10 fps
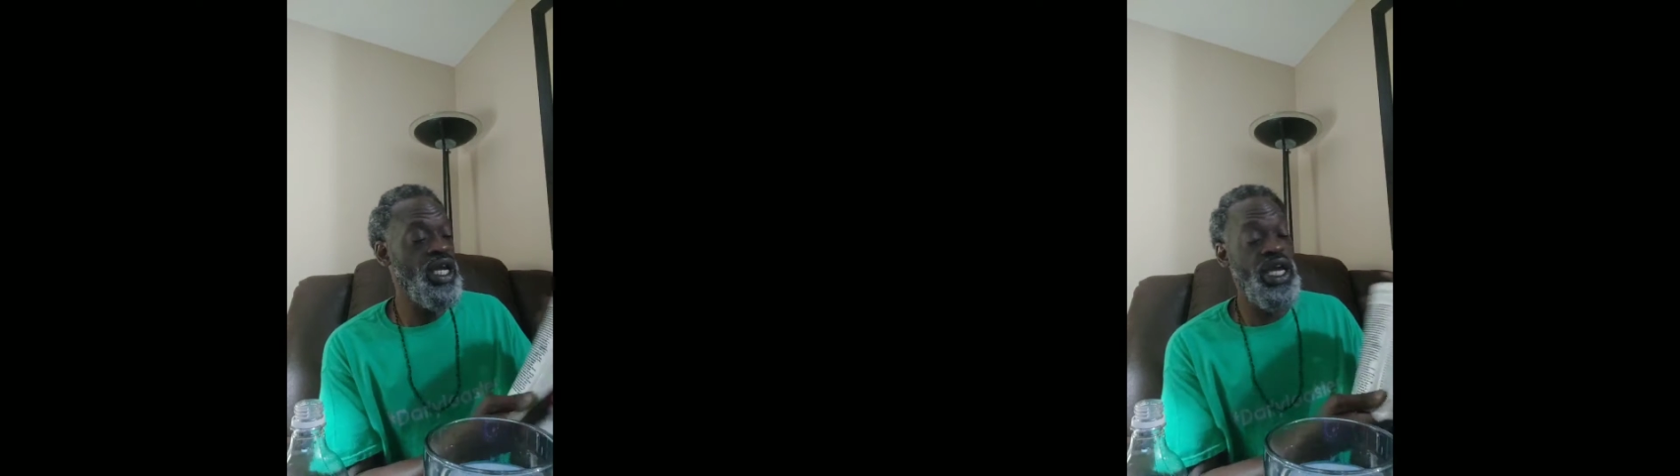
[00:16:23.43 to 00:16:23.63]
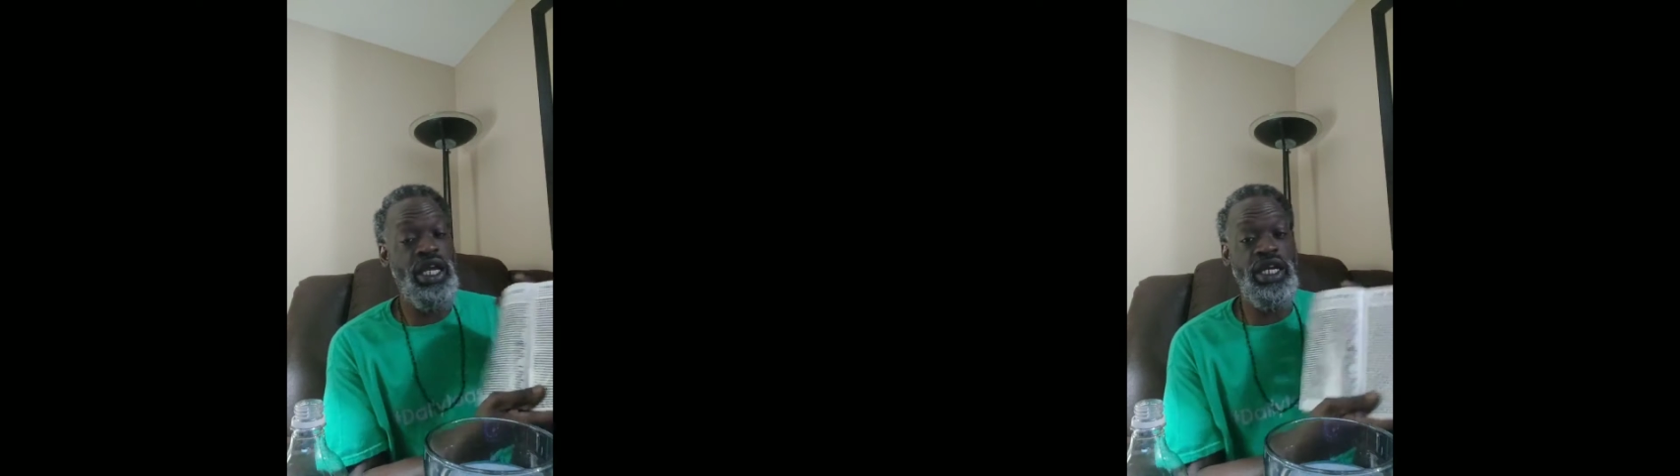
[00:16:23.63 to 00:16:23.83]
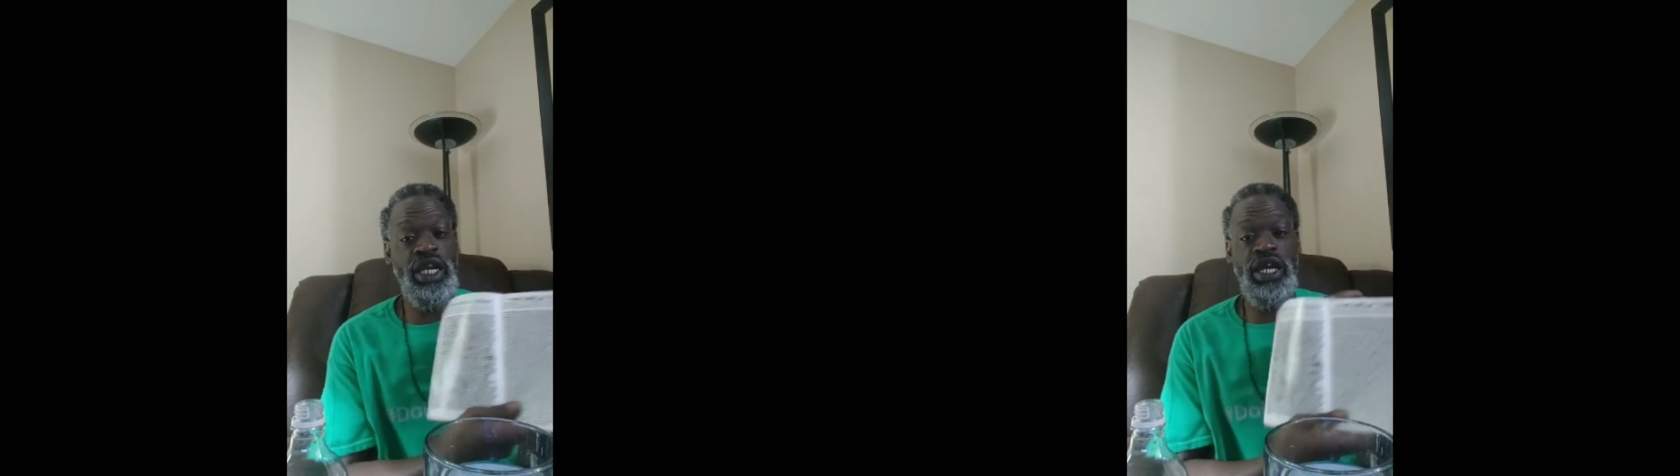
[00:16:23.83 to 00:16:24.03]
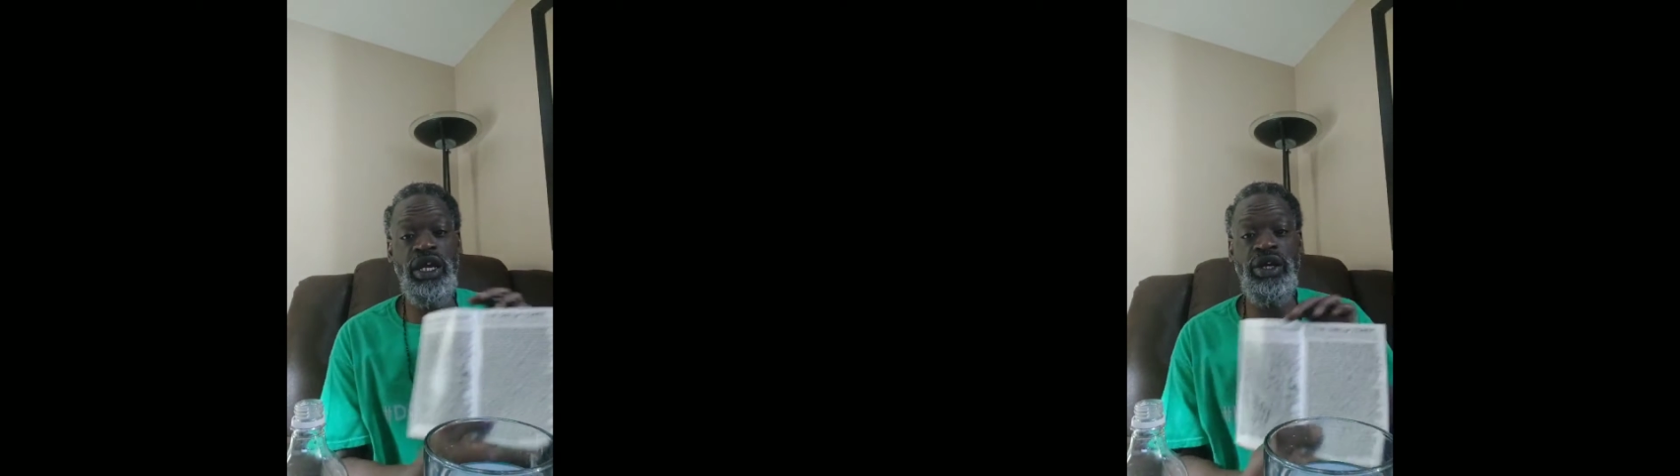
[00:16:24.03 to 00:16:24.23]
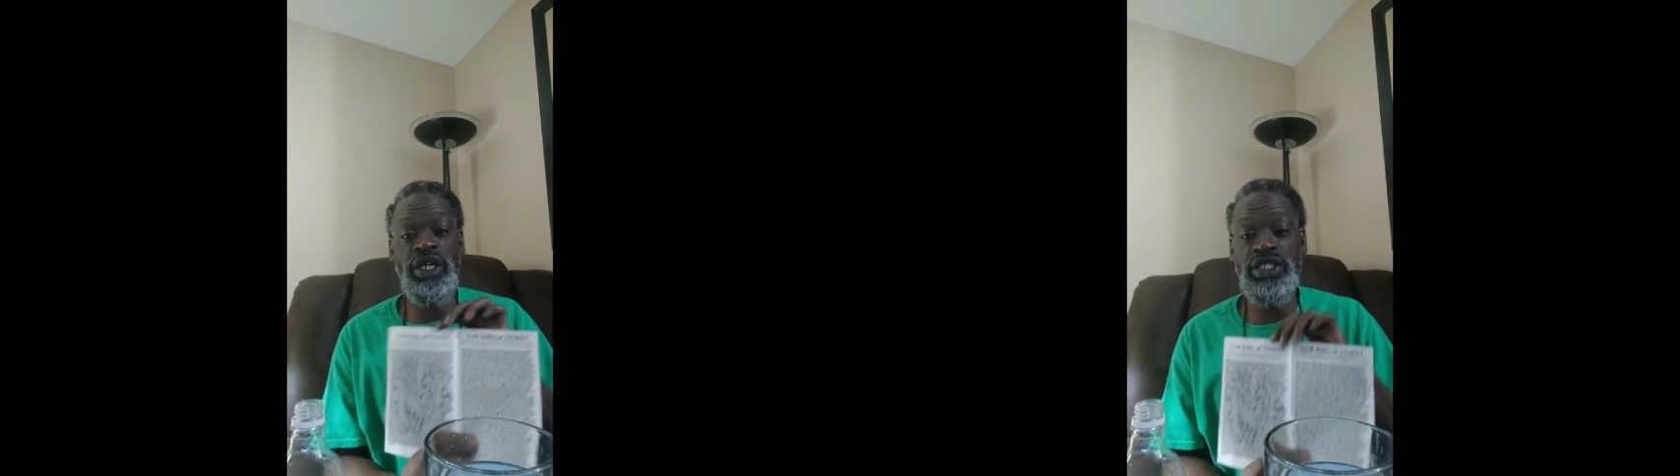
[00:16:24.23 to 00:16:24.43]
And
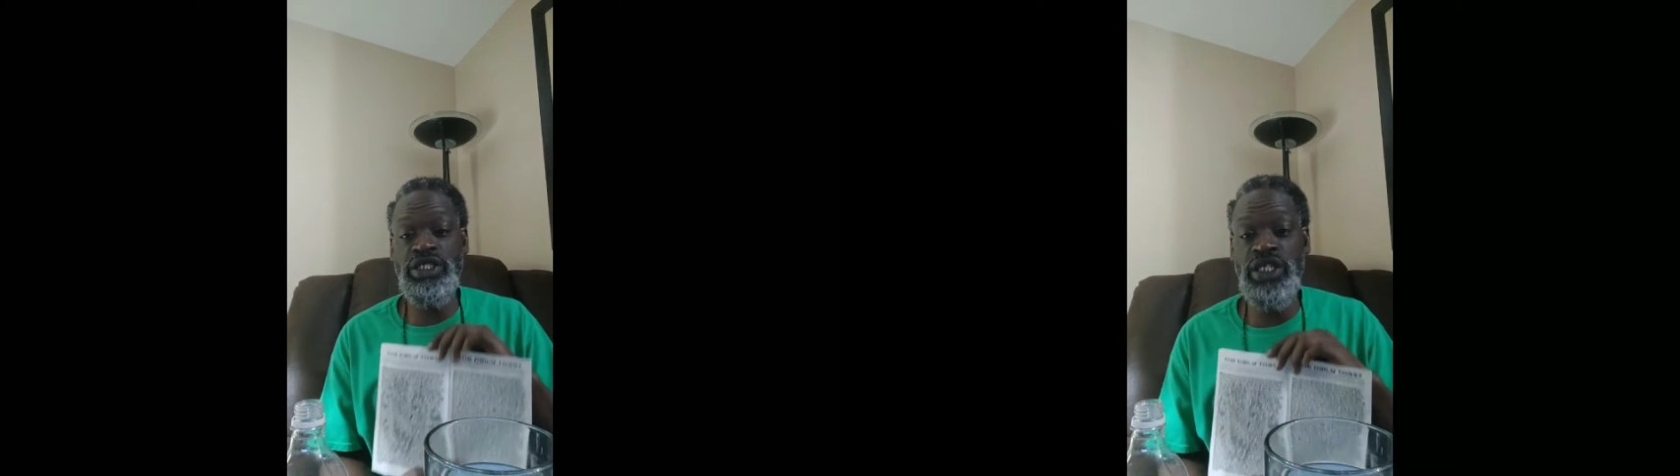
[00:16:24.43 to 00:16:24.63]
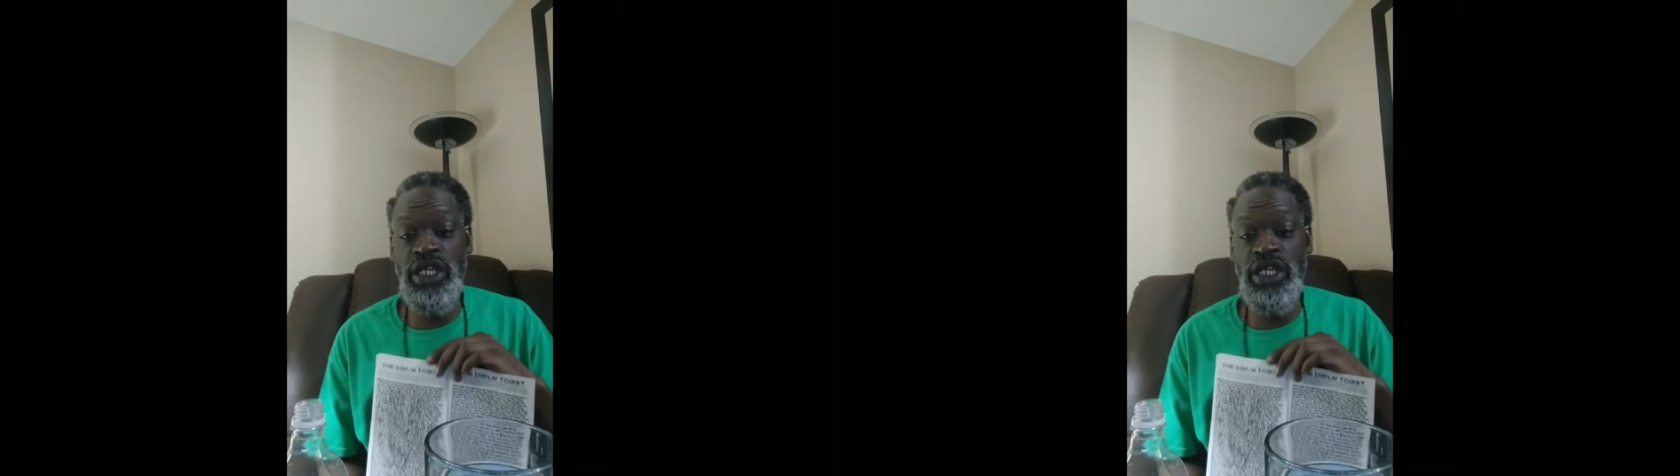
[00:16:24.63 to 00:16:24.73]
there is the